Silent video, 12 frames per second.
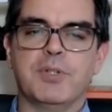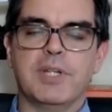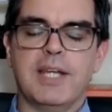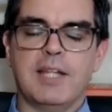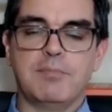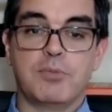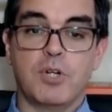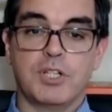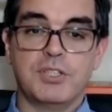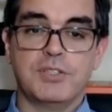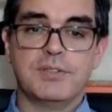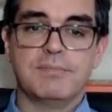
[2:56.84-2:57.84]
You can add
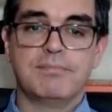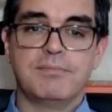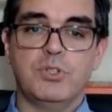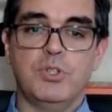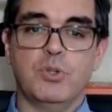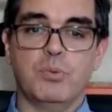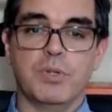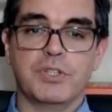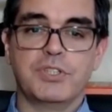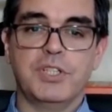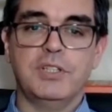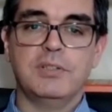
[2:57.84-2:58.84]
projects to your
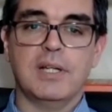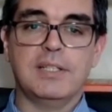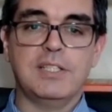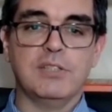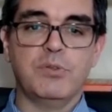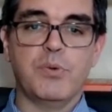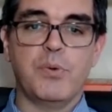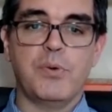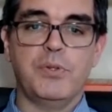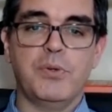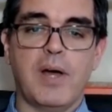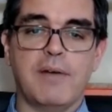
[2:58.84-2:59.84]
worksheet until
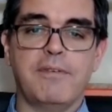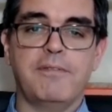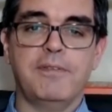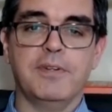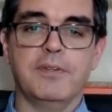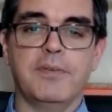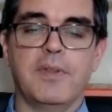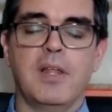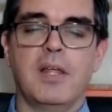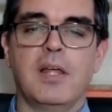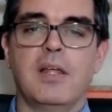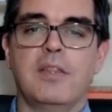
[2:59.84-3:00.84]
you have fulfilled
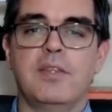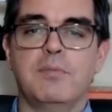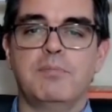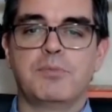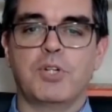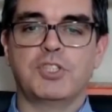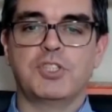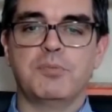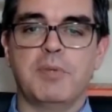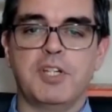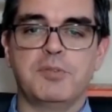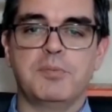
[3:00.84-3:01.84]
the
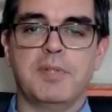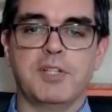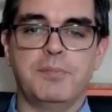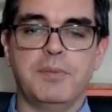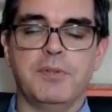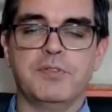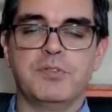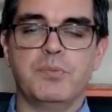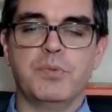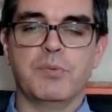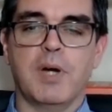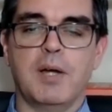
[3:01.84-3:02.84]
project management
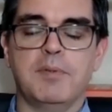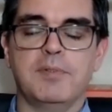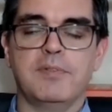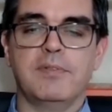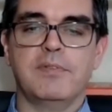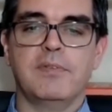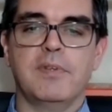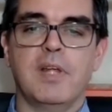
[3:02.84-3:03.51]
experience requirements.